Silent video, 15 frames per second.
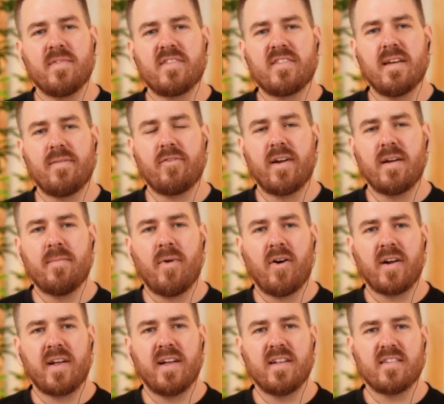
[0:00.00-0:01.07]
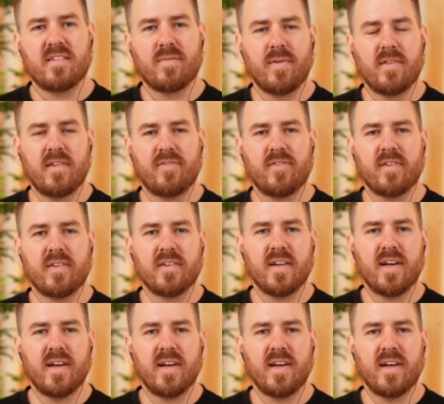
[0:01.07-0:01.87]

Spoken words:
7 or 8 markets with different,